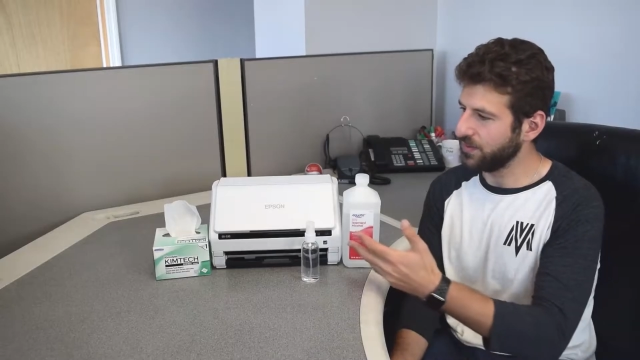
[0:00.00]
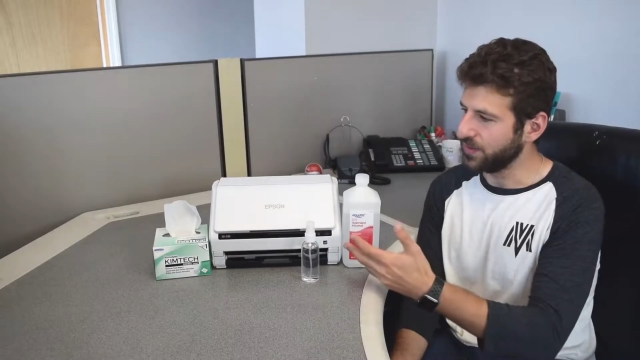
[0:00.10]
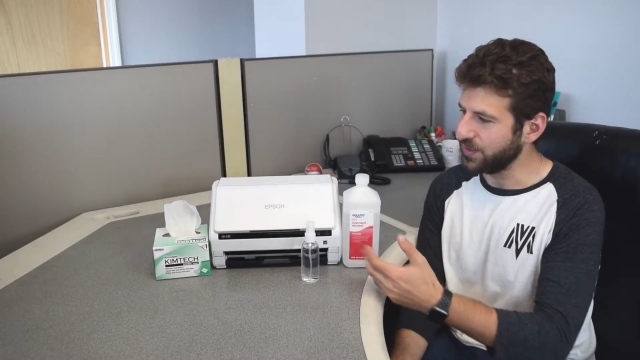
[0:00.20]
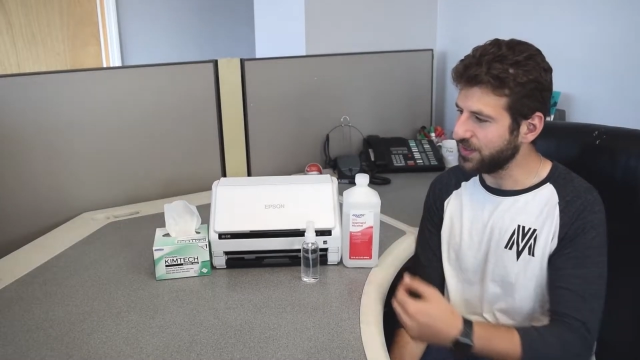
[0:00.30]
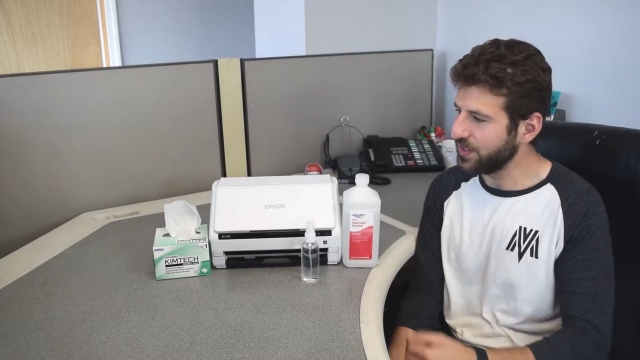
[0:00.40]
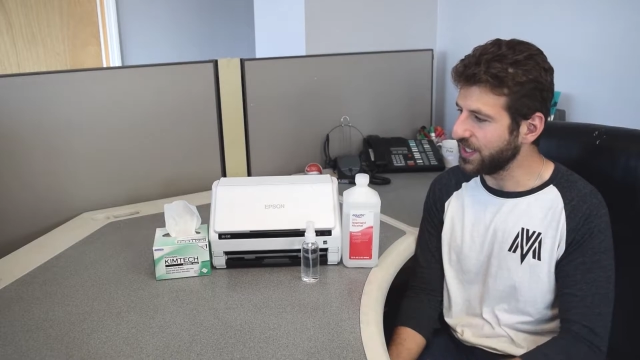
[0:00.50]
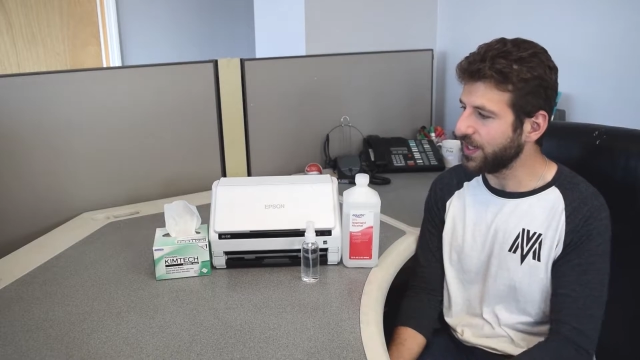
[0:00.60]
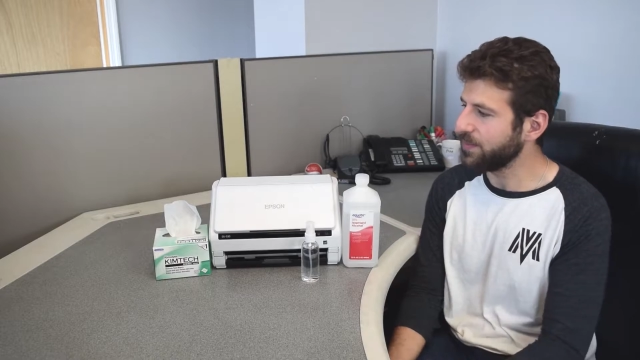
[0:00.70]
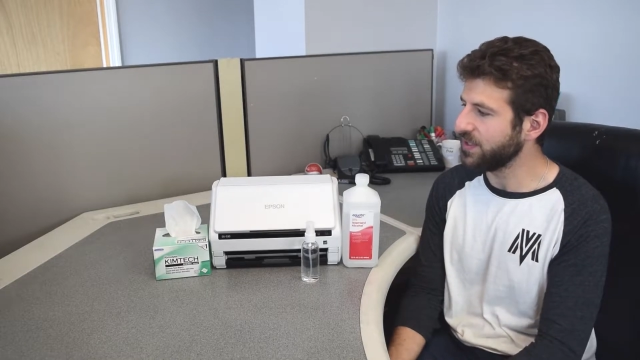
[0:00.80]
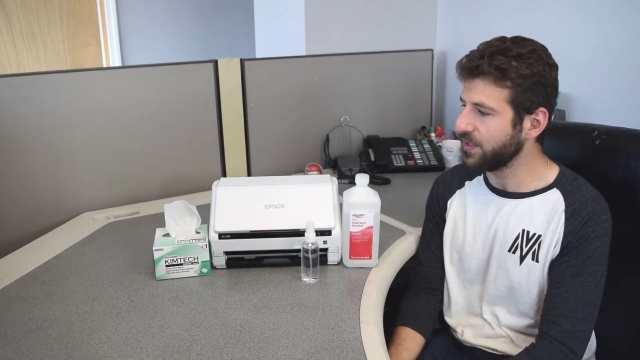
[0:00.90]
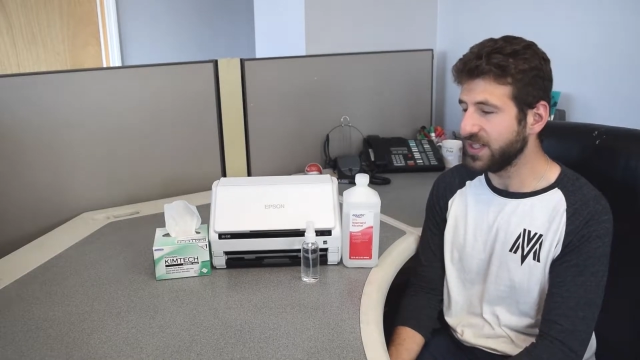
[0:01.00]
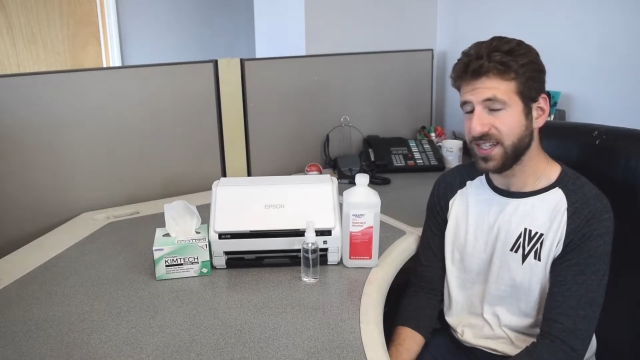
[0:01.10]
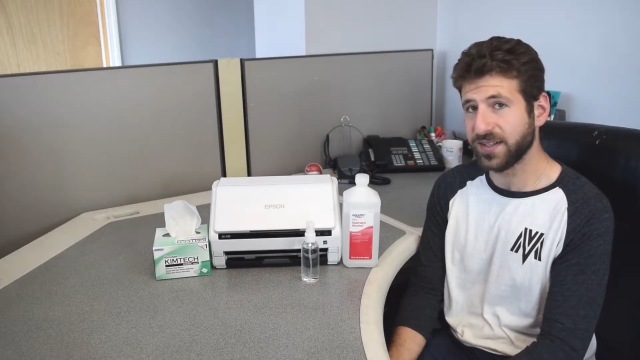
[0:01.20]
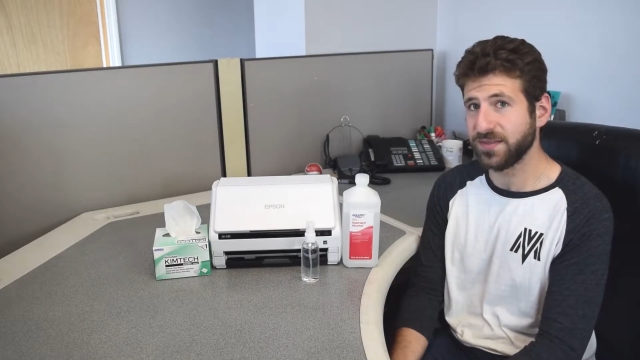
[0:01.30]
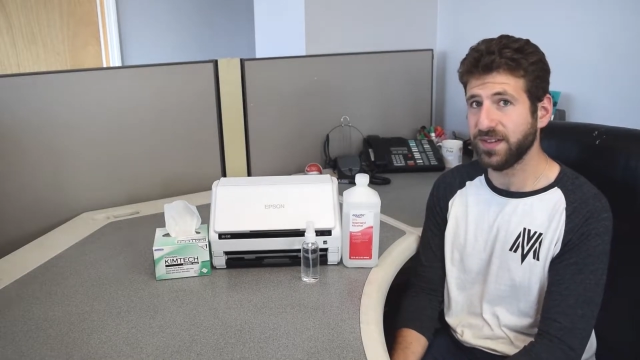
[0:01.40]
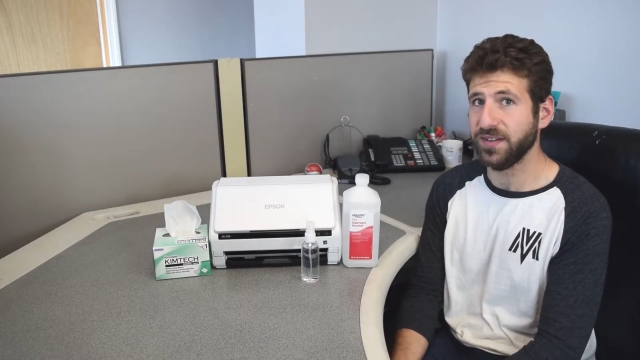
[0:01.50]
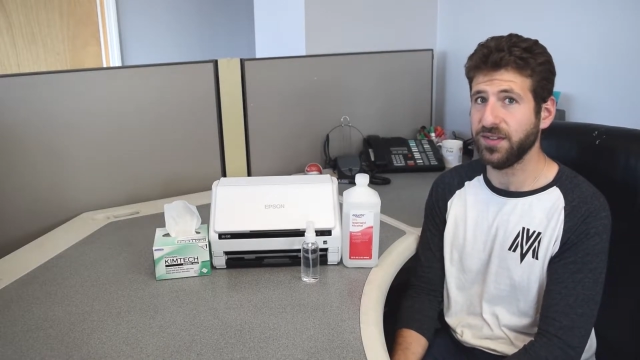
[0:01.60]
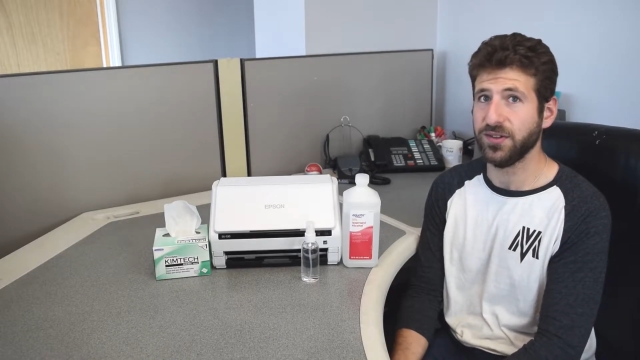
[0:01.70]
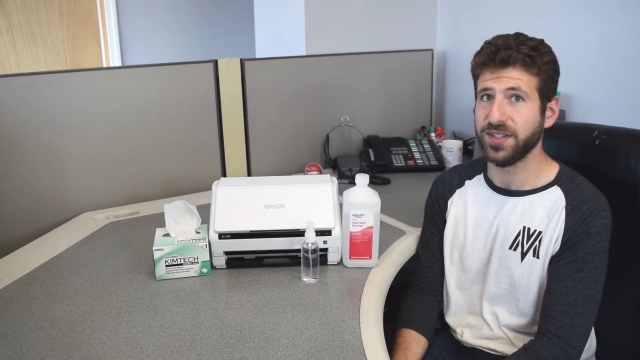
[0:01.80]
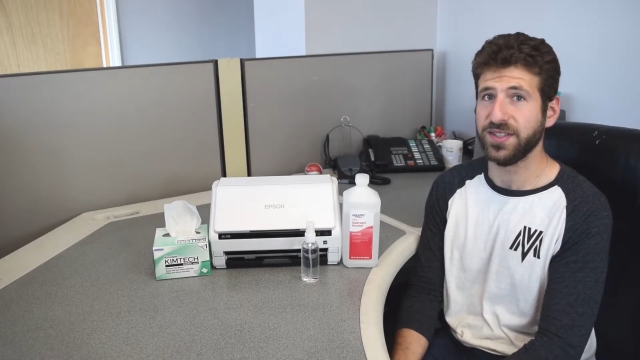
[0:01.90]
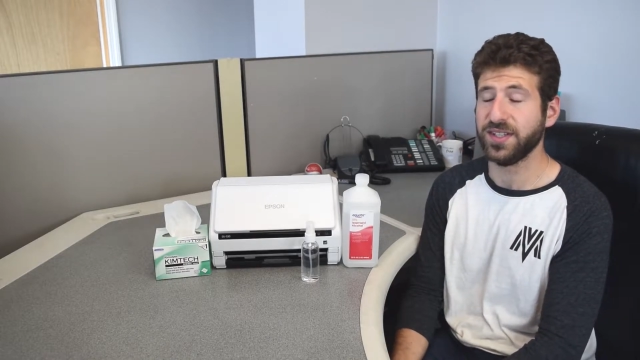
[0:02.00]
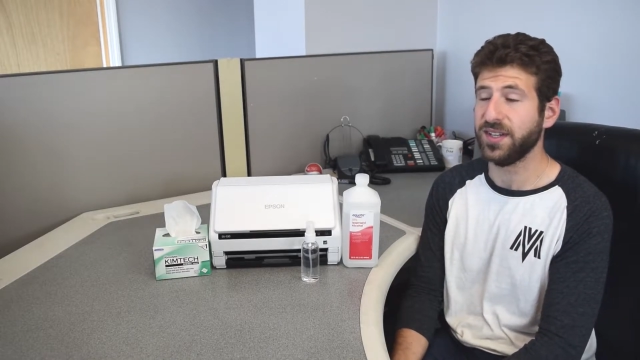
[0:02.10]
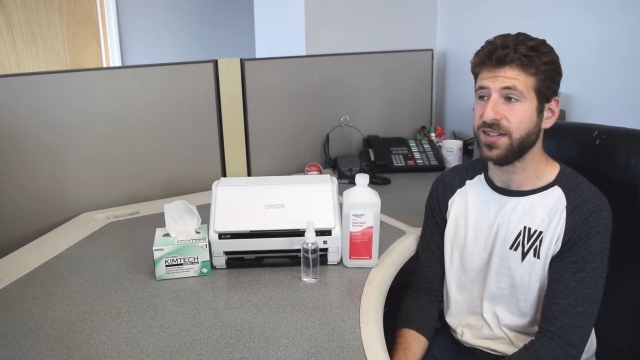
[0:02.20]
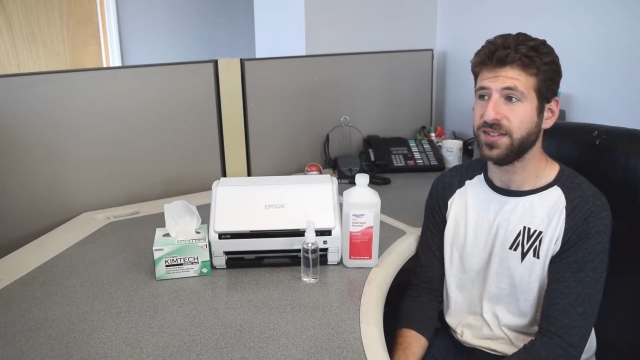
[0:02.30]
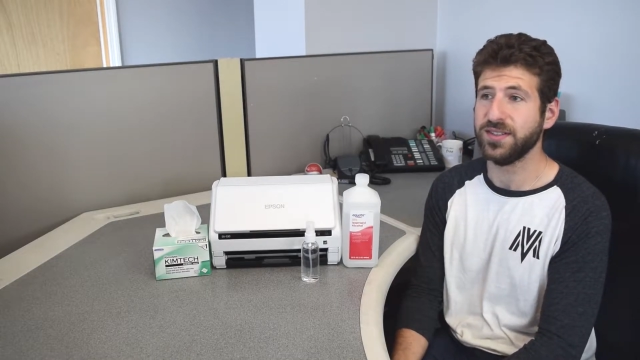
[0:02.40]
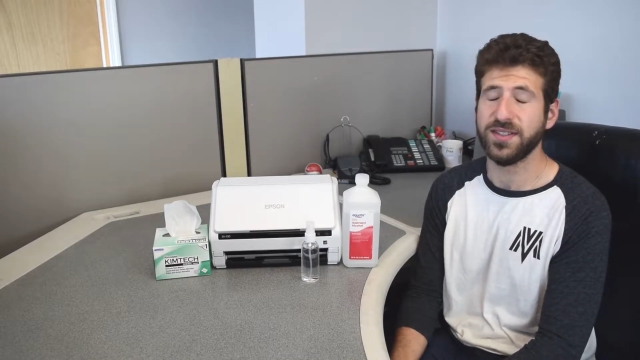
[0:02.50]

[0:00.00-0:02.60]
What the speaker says: This is the EPSON DS-530 scanner.